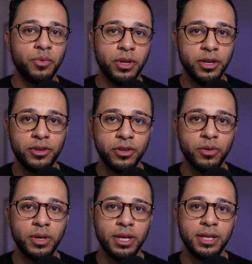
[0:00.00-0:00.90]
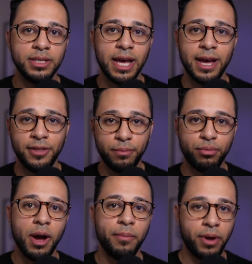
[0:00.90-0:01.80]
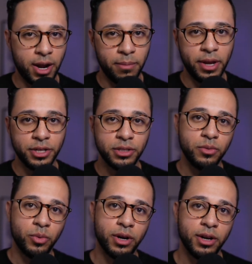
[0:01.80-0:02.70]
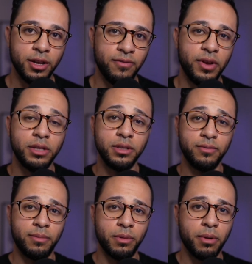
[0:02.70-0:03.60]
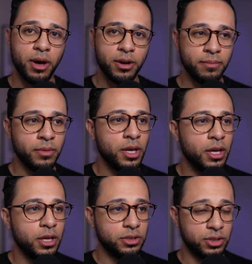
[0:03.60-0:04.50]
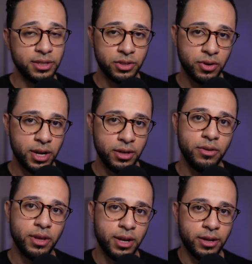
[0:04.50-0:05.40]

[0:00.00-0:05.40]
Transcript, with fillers: we need to do is add the proper animation where it fades in from the bottom. So let's go ahead and do that